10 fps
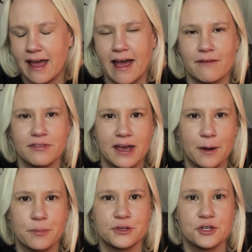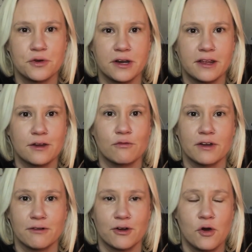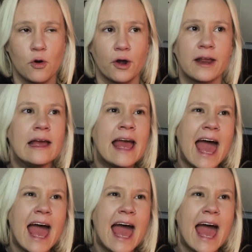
have the opportunity to re-record.